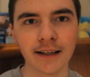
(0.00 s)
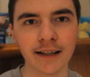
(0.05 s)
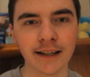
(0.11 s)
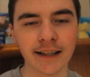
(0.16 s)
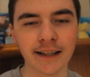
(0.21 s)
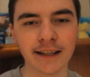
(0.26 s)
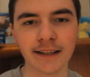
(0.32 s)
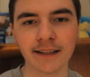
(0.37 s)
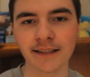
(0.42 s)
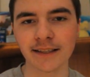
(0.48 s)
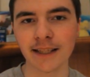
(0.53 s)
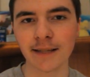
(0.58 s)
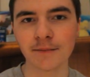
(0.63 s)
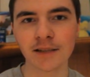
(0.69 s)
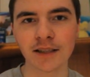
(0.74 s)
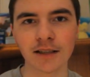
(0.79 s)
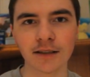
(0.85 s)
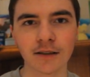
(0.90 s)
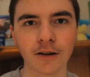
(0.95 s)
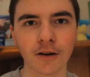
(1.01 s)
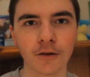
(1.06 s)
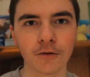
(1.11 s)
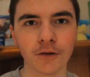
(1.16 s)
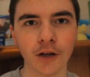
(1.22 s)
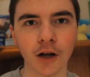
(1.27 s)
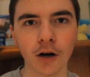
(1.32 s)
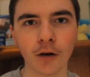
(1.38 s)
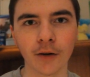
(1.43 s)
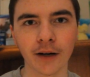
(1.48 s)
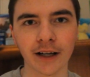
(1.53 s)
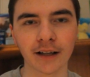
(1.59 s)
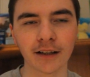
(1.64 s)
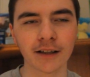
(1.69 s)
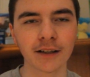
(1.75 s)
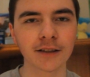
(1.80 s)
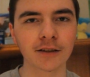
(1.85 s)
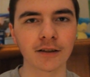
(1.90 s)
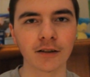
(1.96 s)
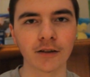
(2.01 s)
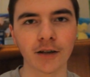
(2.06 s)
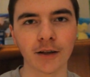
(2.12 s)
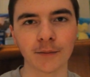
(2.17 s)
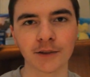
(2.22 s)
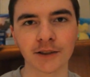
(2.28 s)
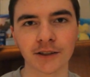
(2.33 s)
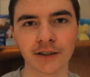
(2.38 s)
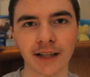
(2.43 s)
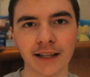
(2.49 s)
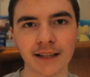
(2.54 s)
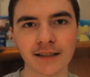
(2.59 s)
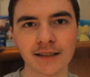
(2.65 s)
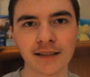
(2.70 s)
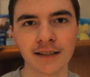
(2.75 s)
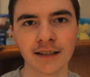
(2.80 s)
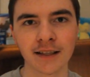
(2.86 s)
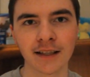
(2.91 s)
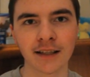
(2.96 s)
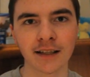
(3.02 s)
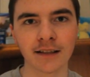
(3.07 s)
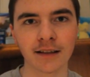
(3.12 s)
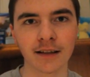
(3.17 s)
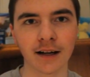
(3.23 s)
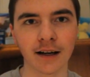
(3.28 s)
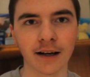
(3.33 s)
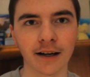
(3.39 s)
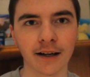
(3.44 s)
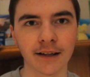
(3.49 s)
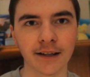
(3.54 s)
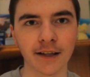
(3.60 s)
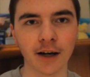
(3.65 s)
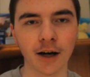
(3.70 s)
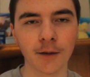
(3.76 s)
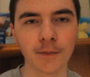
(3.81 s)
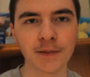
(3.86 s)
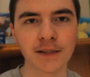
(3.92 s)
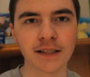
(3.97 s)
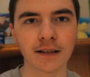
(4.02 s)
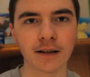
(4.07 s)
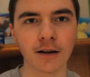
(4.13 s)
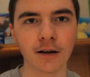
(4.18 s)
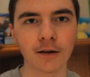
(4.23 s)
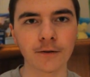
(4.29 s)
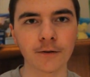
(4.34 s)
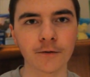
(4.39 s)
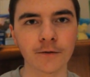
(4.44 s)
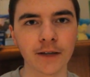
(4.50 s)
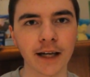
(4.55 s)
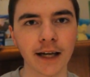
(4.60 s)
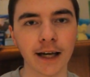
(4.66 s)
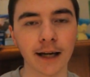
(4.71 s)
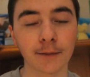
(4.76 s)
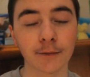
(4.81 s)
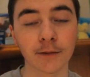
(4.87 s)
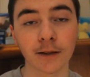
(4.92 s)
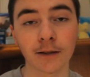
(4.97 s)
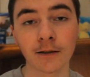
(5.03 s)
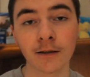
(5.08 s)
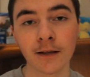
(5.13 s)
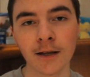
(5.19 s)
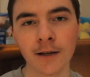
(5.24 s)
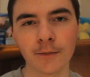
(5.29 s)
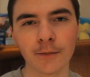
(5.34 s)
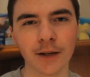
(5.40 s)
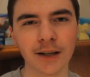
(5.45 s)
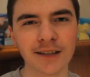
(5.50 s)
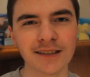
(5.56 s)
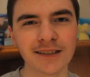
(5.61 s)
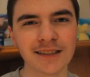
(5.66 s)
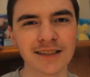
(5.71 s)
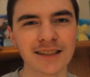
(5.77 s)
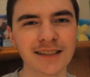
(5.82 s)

He seems to know no English, although I'm sure that's the opposite off of camera. But